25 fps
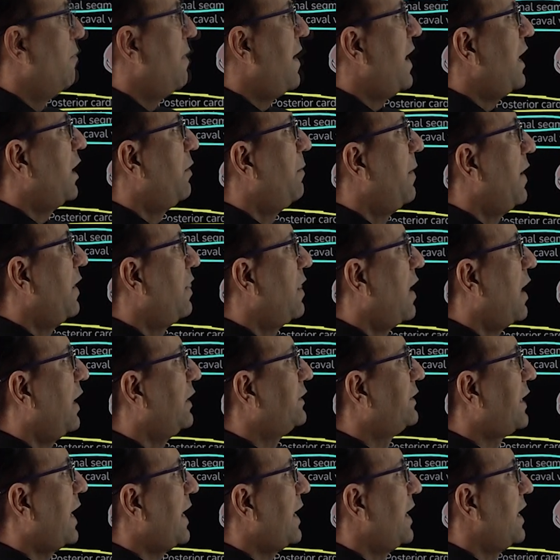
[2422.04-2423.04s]
May it be the
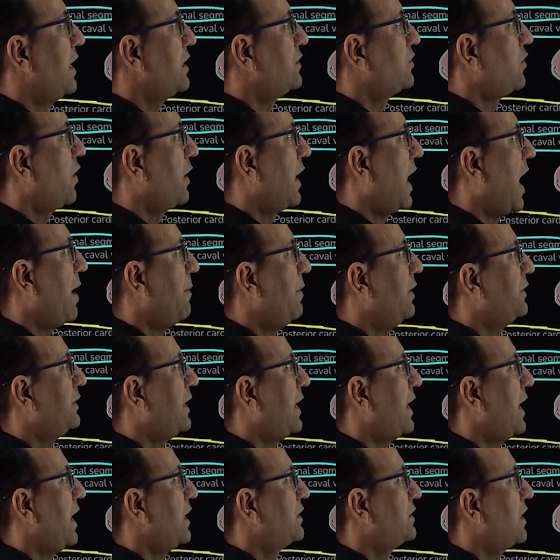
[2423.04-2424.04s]
azygos or
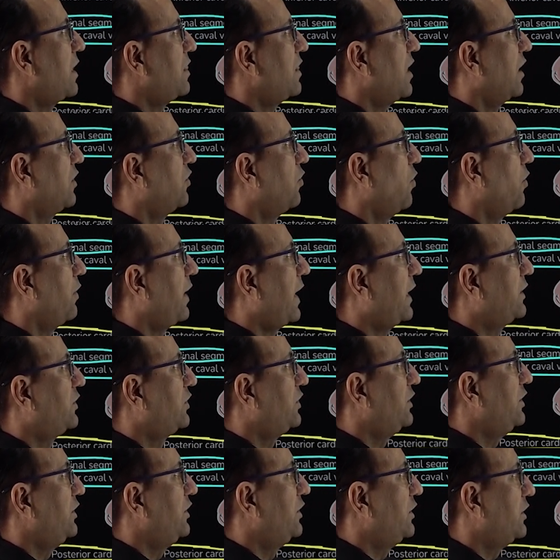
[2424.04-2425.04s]
hemiazygos in the thorax
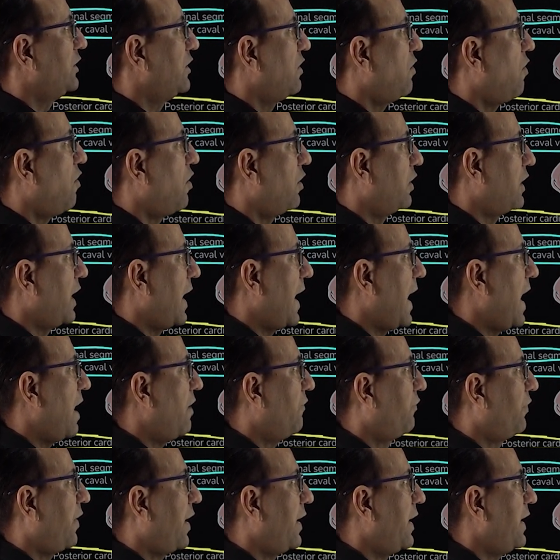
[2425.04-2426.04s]
region or the
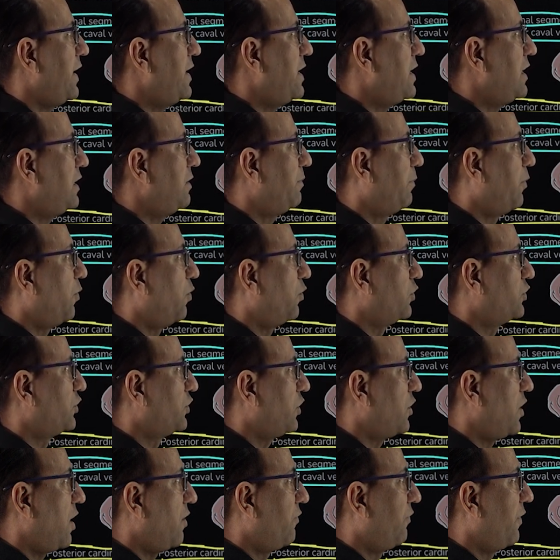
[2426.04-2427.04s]
infrarenal
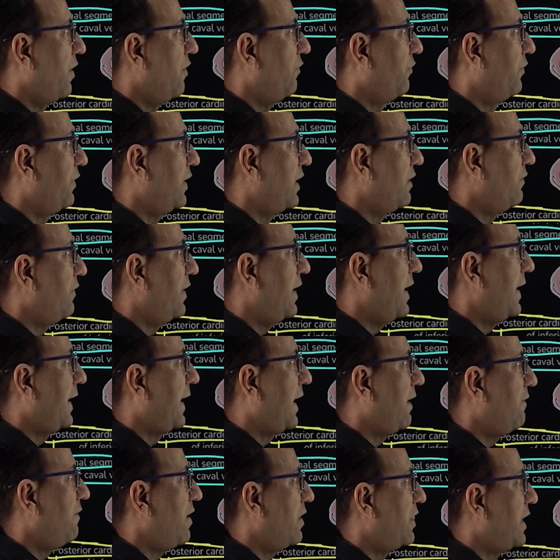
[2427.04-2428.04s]
portion of inferior vena
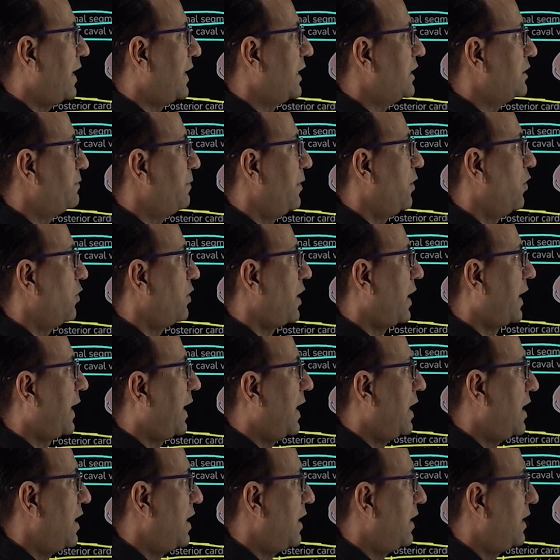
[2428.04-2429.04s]
cava, that is below the
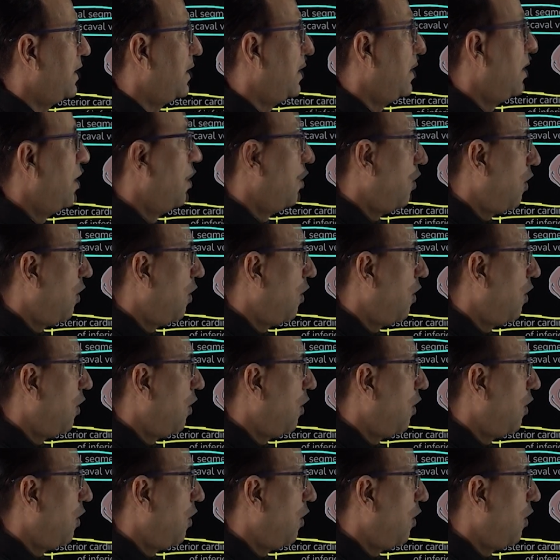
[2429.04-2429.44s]
kidney,